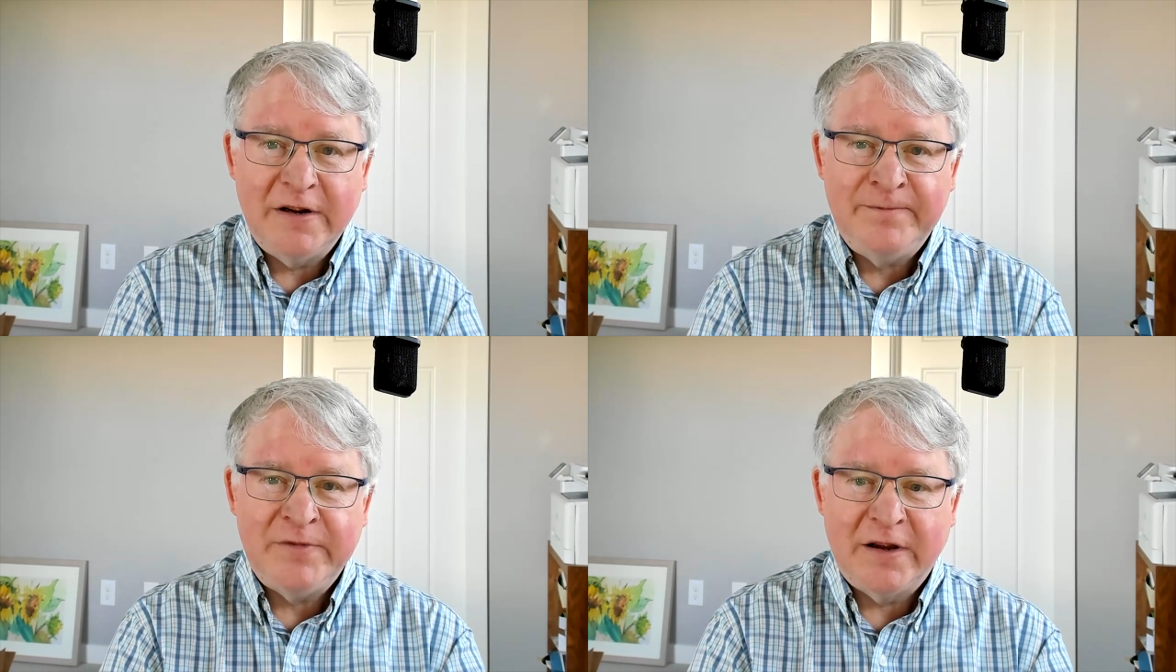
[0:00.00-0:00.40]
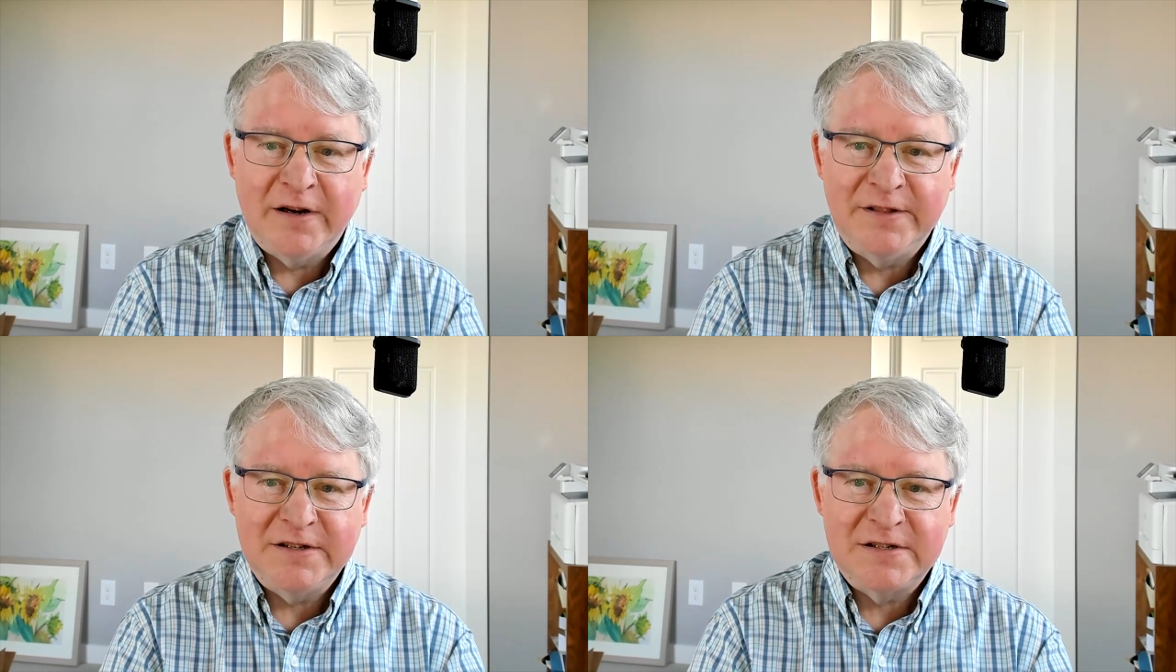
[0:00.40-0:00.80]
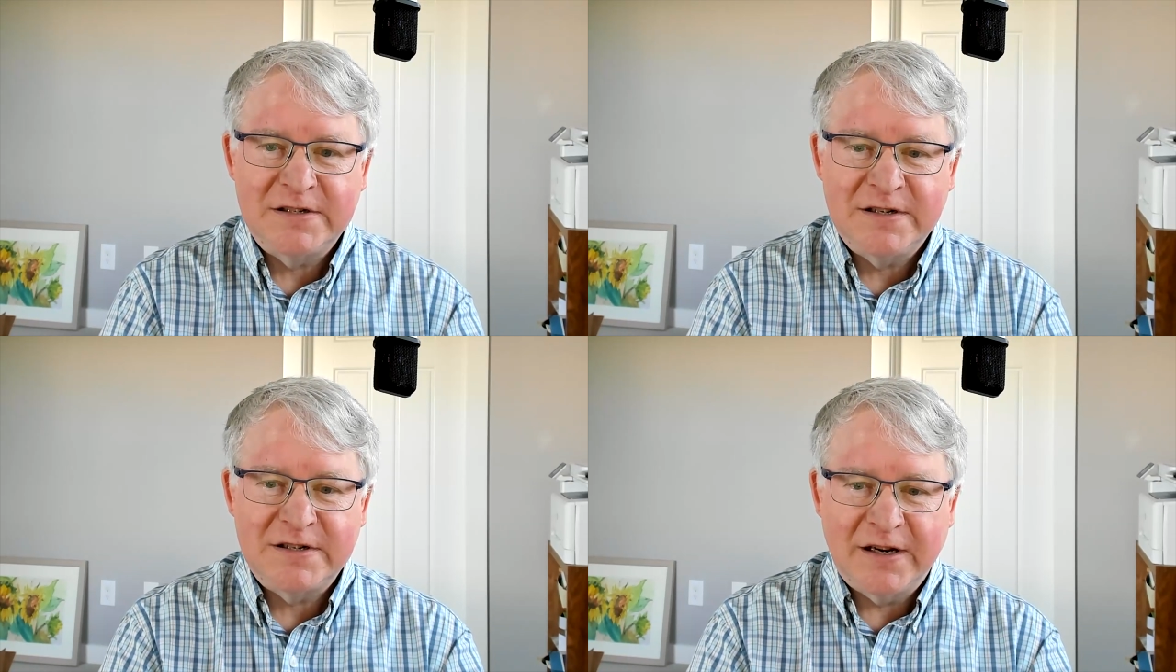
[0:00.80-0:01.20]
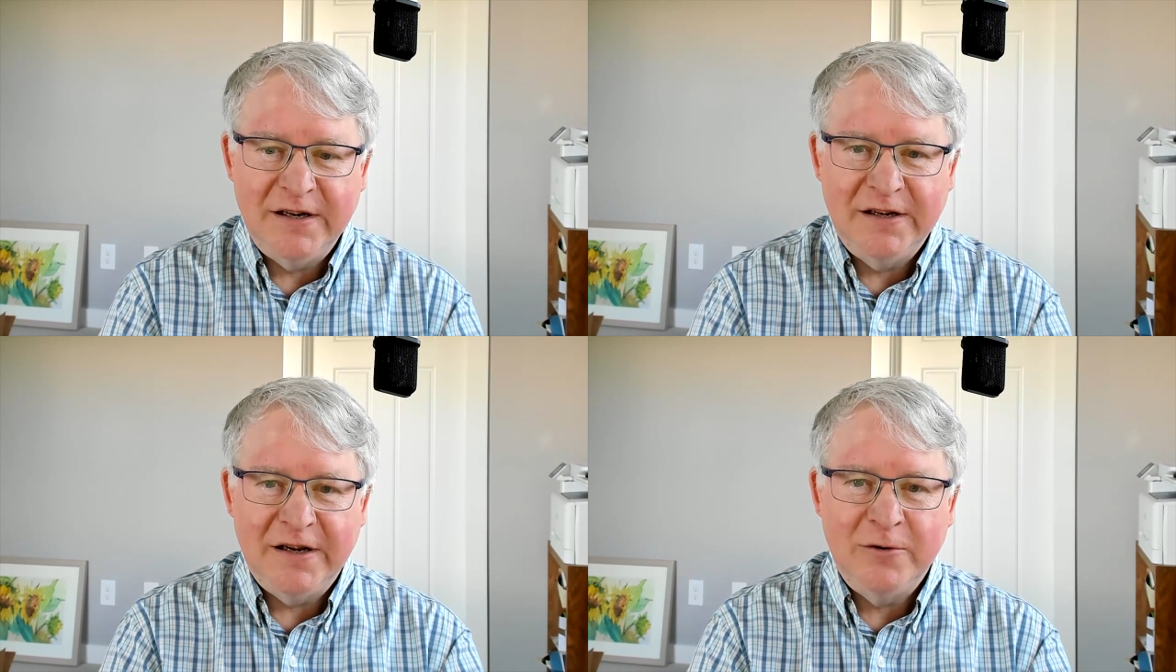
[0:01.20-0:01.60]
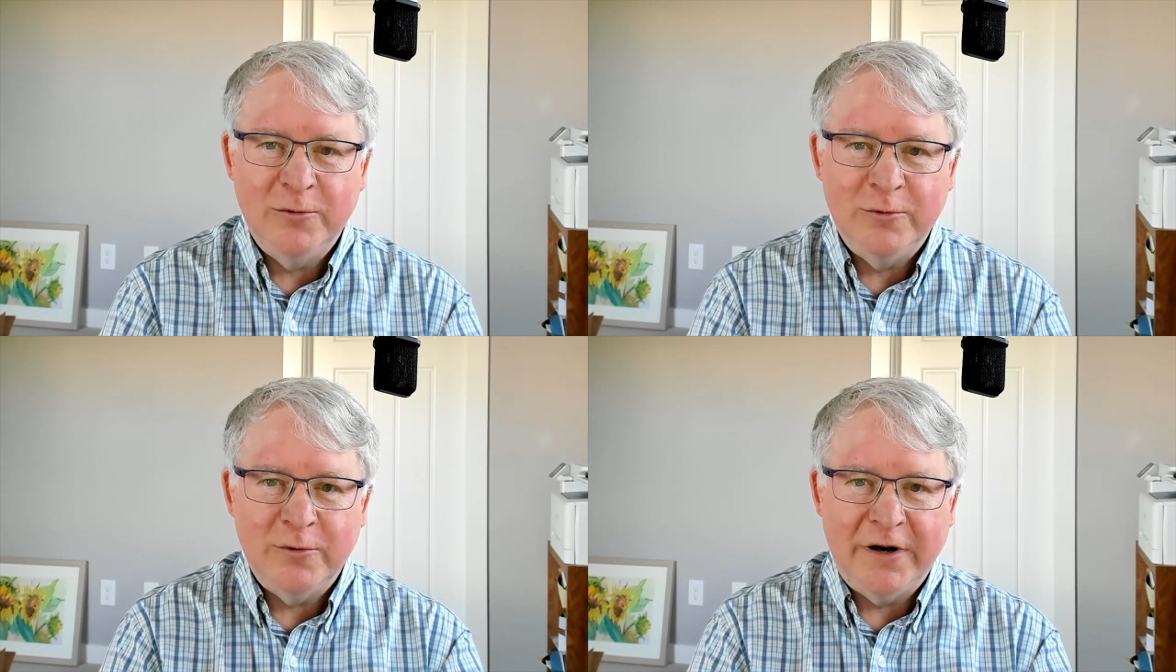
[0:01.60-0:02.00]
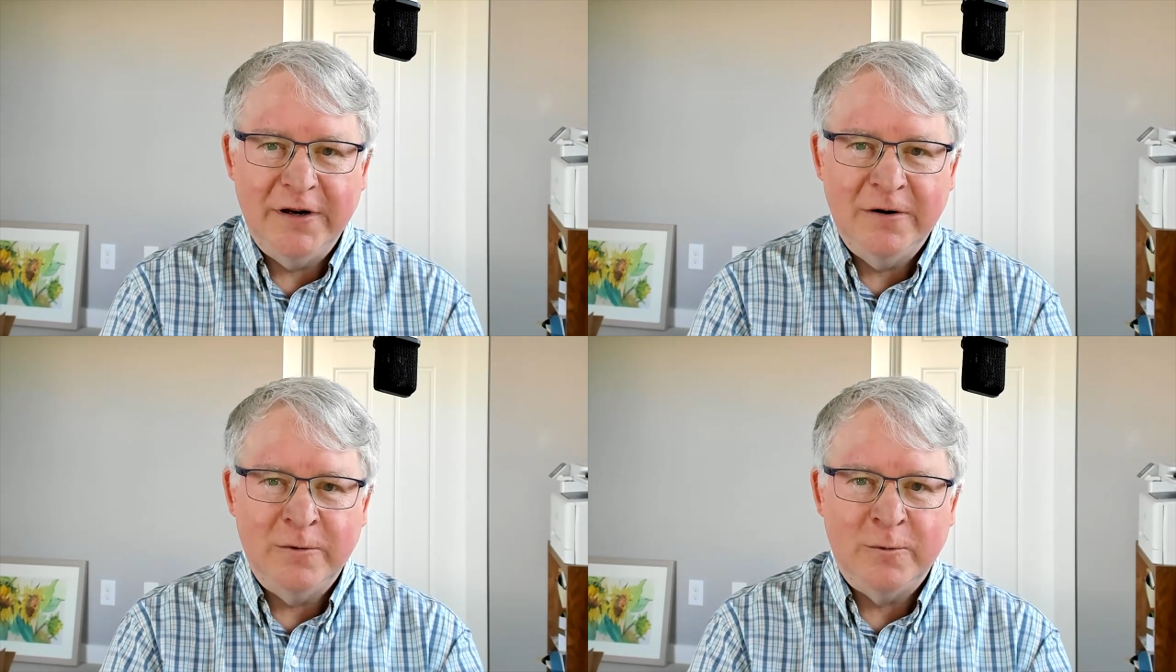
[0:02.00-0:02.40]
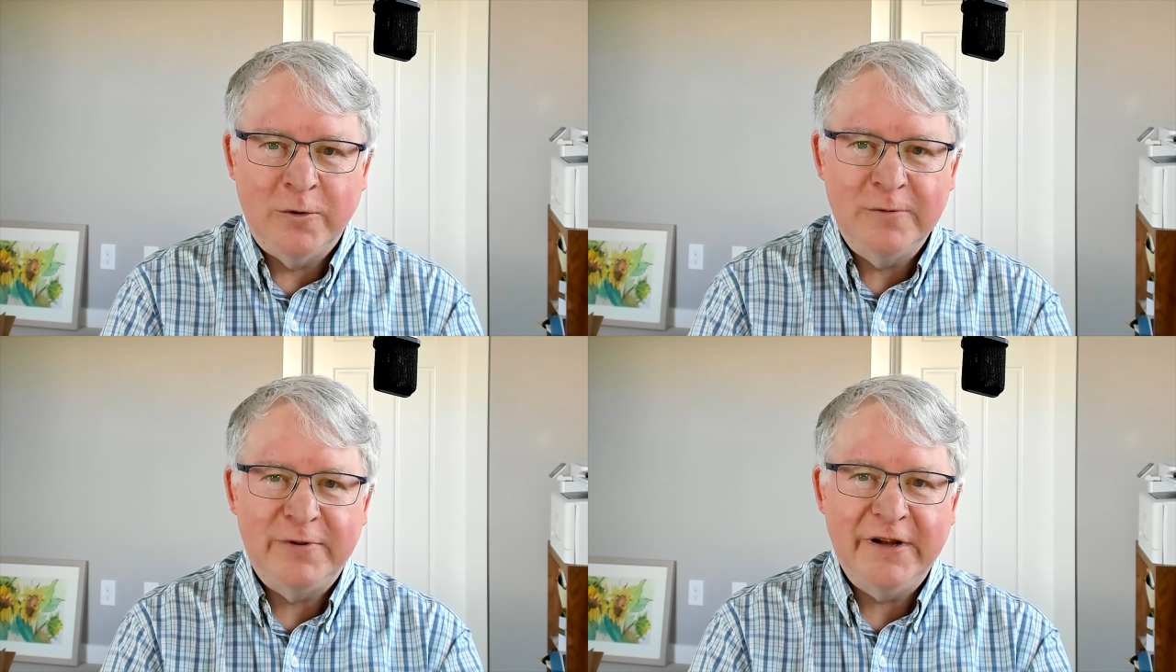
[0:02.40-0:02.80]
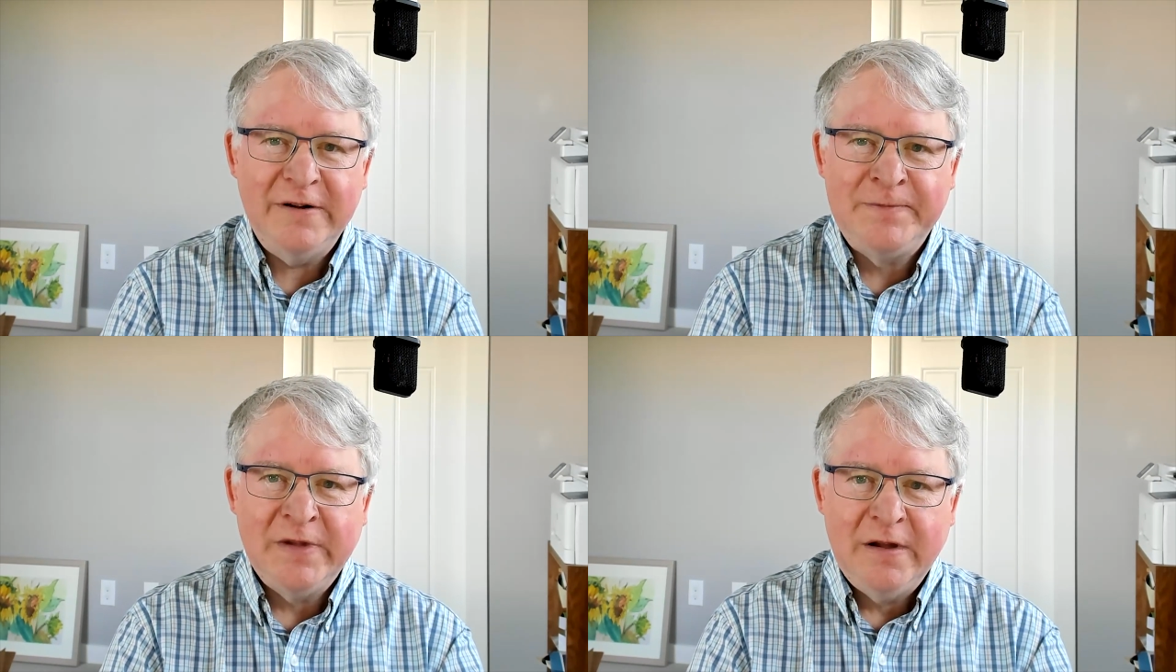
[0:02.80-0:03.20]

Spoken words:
I got this second gig writing wordplay.